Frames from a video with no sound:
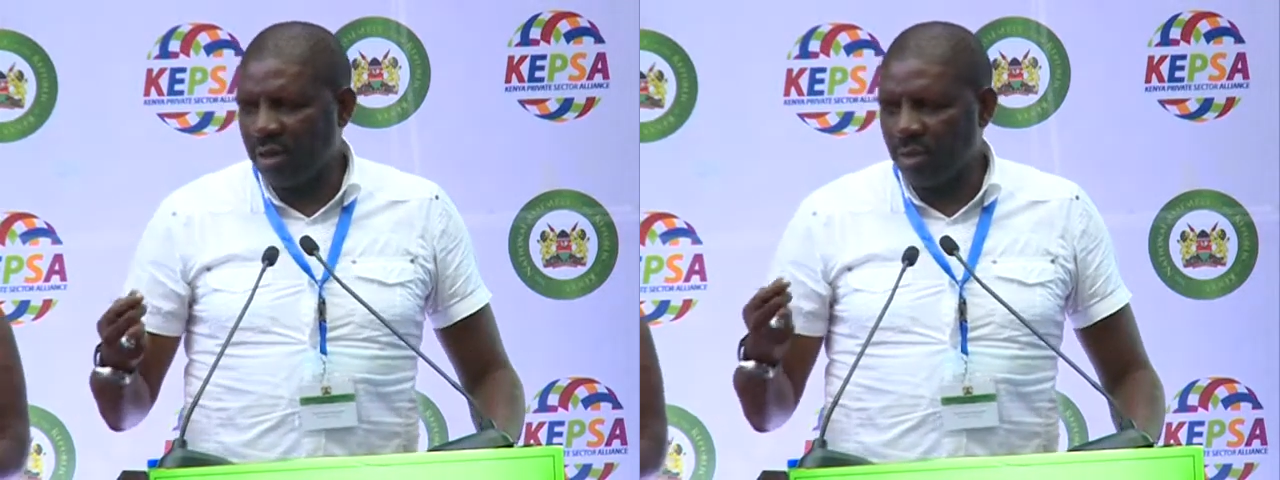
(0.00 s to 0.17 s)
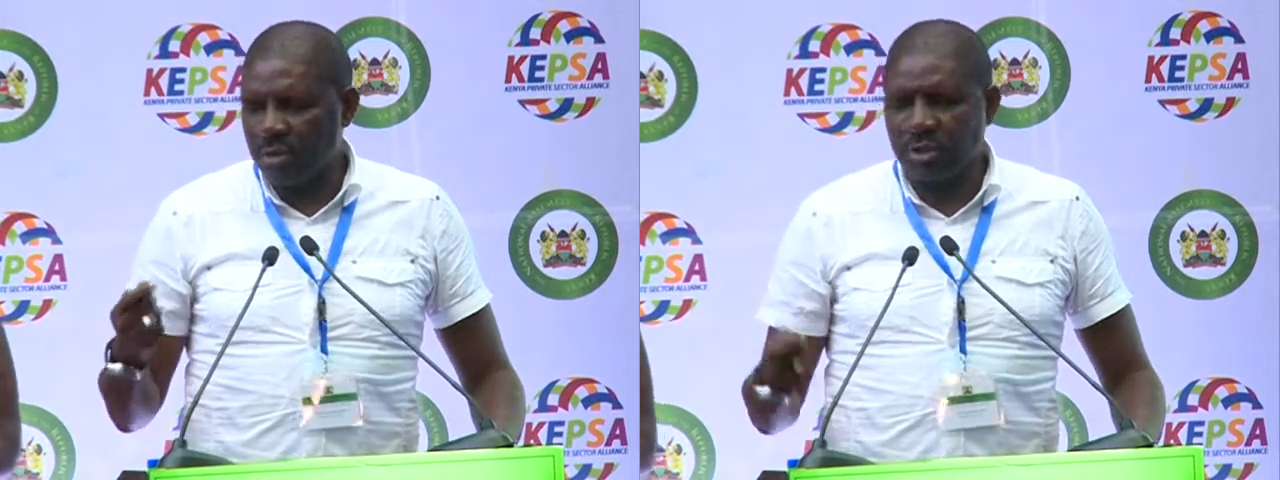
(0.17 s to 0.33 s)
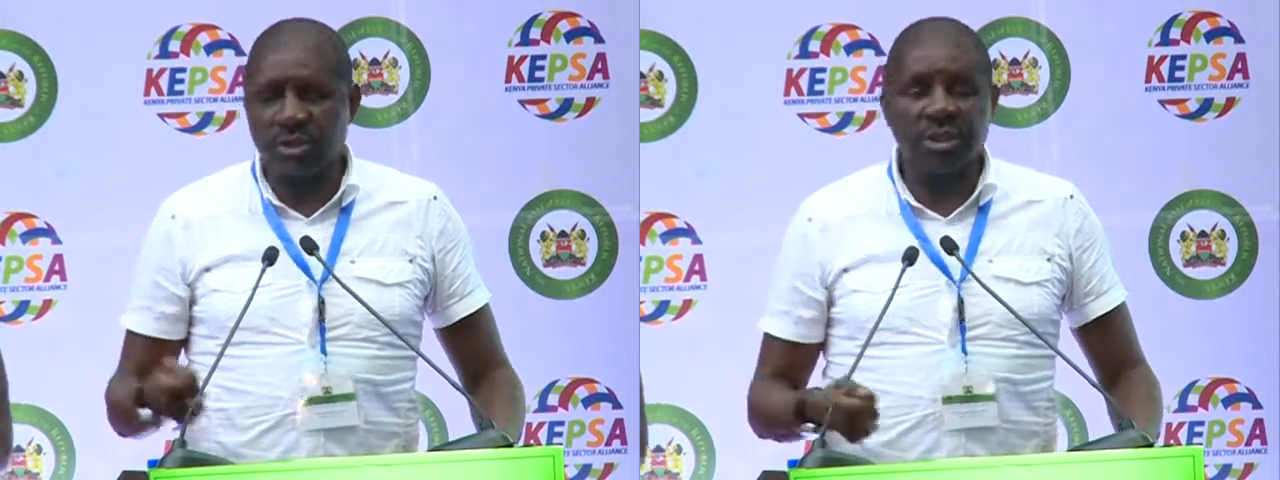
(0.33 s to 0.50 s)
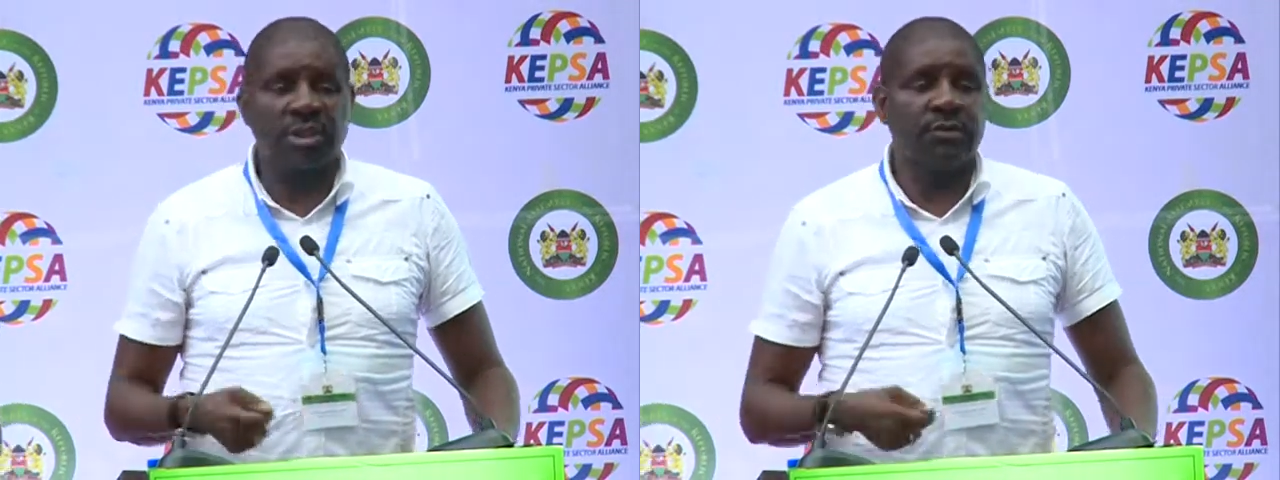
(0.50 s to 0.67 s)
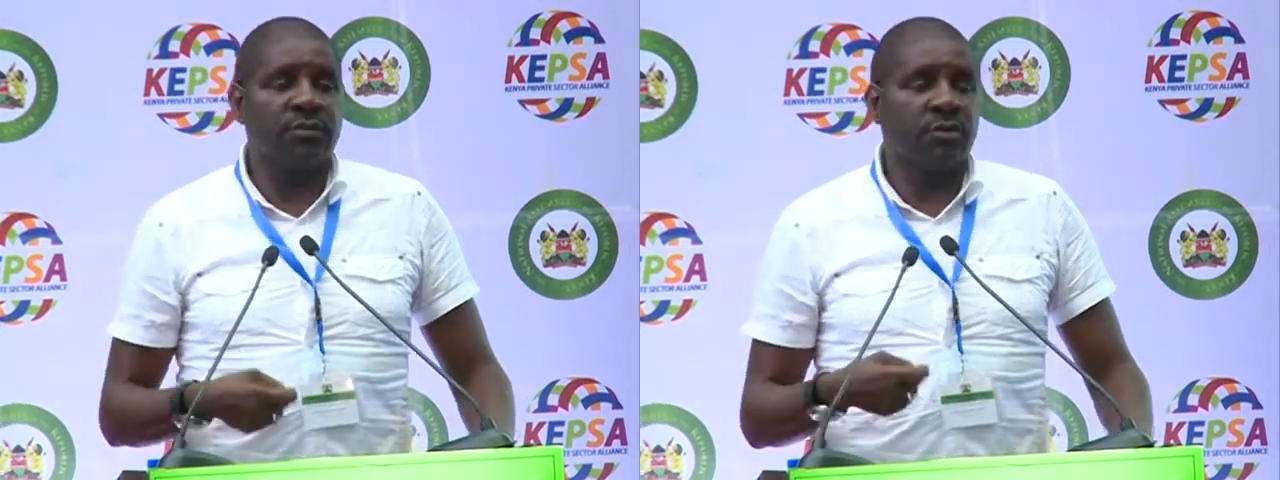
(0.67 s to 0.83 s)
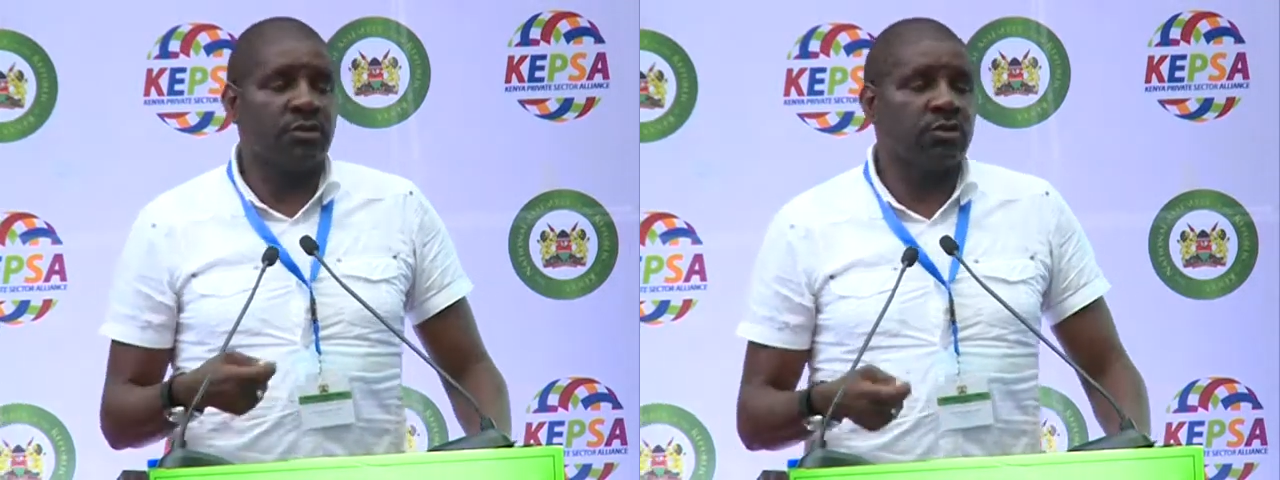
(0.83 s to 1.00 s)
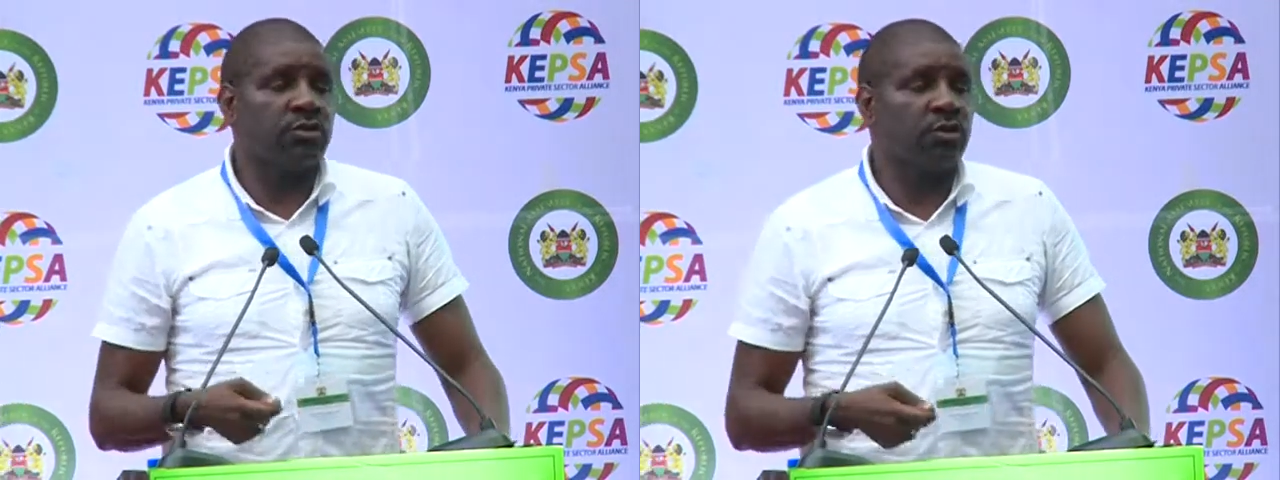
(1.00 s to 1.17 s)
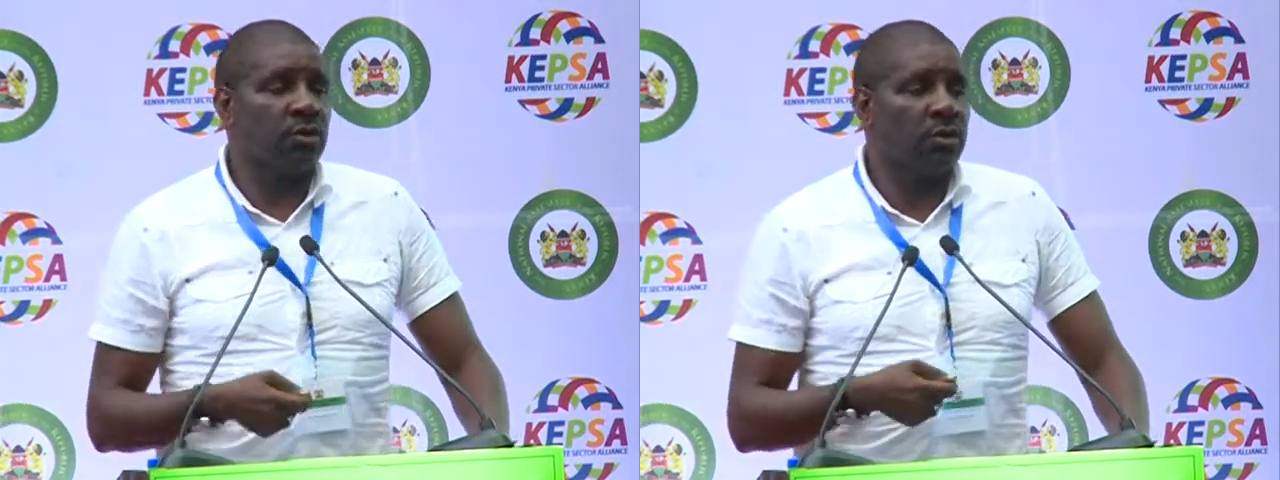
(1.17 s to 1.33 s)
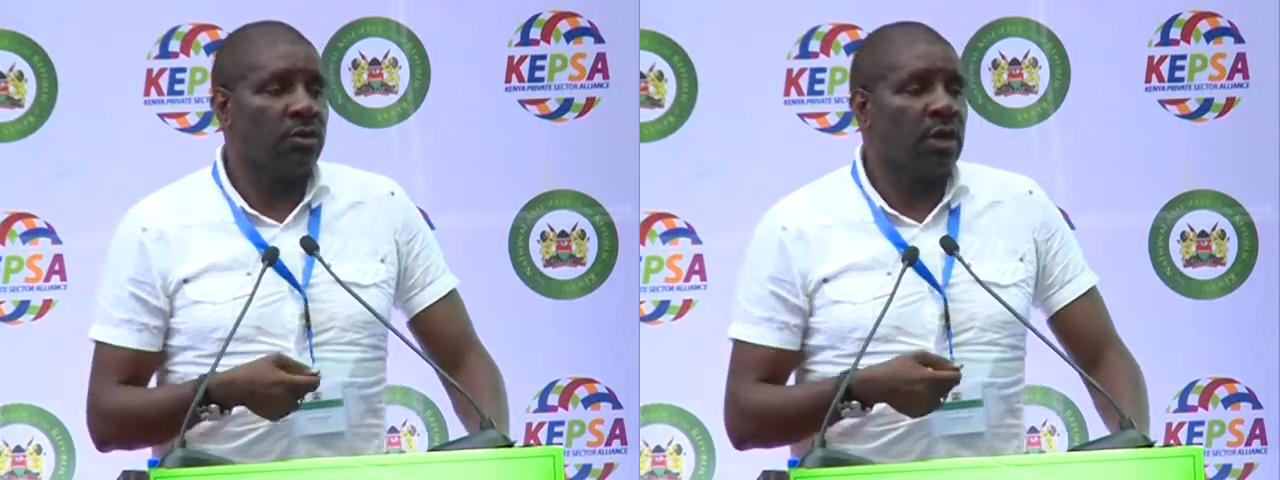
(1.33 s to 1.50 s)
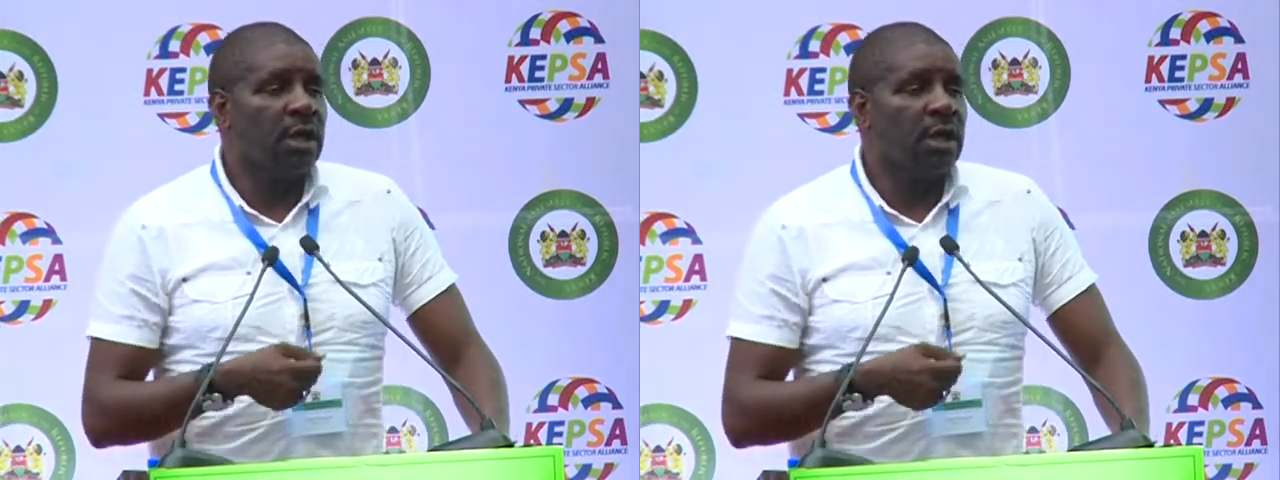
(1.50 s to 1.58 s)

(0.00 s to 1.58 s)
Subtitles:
opportunity for you to go